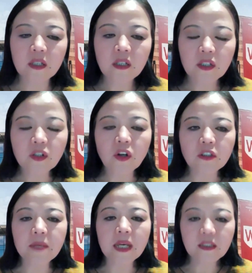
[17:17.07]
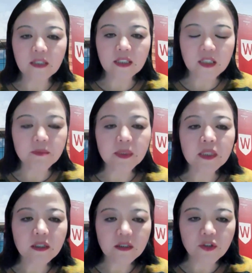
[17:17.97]
economy analyst
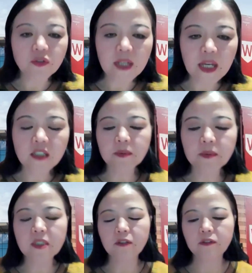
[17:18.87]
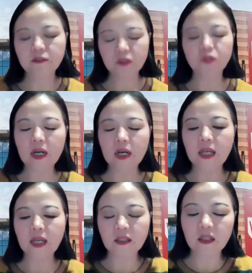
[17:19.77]
because you are expert or you are
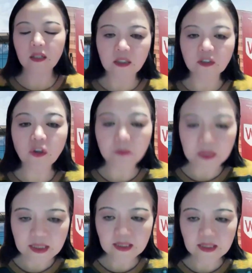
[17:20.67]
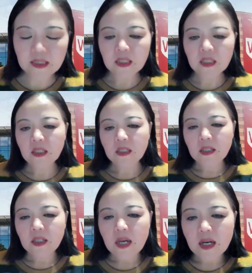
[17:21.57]
an economist.
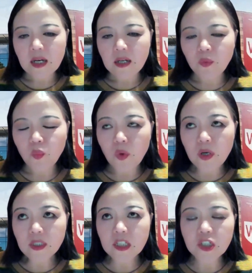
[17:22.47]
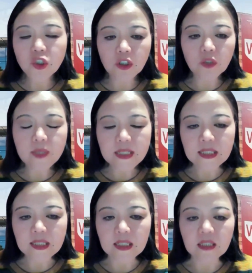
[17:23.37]
What did you know
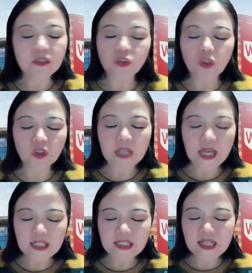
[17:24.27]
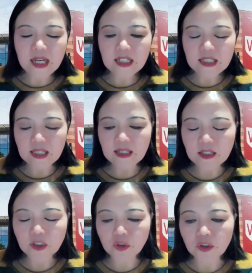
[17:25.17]
anything? Is there anything that
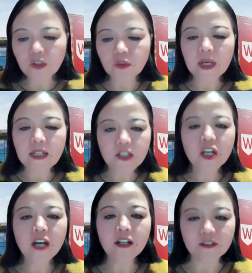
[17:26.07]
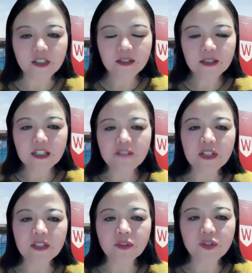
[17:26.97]
you know as a child living
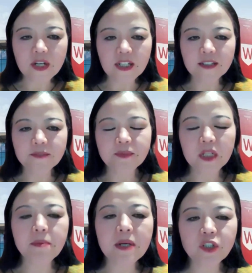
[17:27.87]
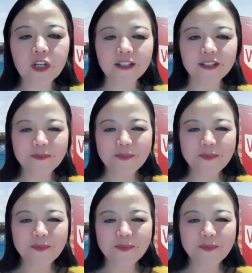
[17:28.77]
in Australia about China?